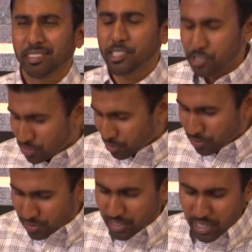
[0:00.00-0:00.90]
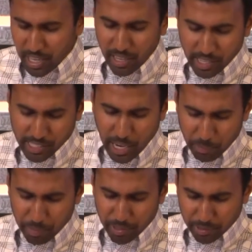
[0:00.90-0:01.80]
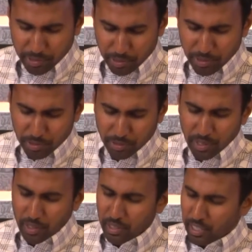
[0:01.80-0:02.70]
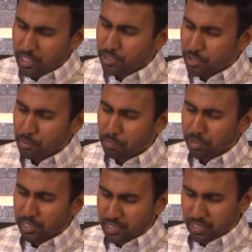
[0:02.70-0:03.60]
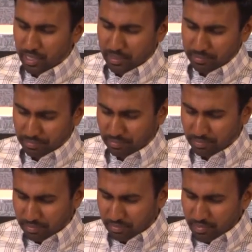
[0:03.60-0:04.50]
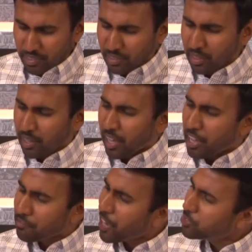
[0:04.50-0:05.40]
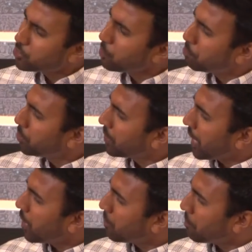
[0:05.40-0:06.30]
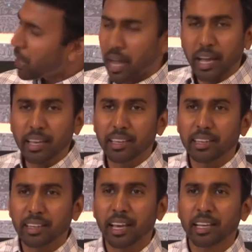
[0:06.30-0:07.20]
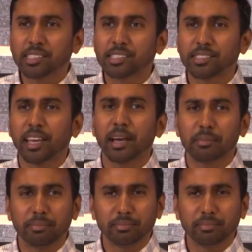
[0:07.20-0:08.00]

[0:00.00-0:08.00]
And so today, as I appeal to you in your bulletin, I invite you to pull out my next step.